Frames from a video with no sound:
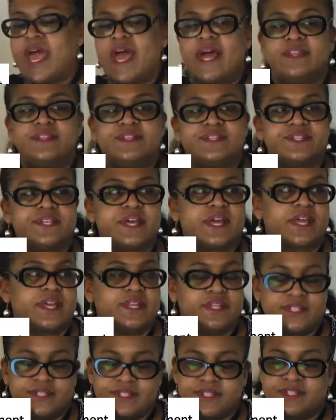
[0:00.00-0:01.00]
and the
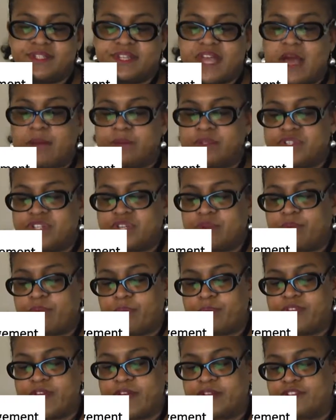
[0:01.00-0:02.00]
second is establishing
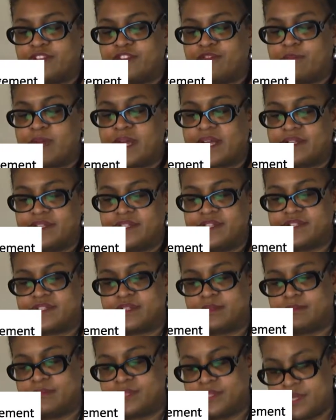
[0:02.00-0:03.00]
protective
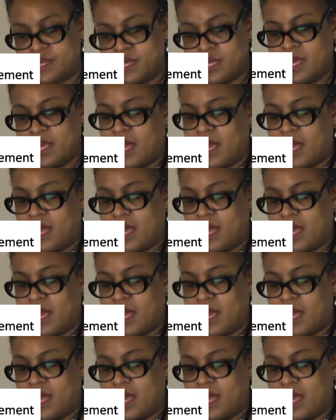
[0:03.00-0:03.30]
mechanisms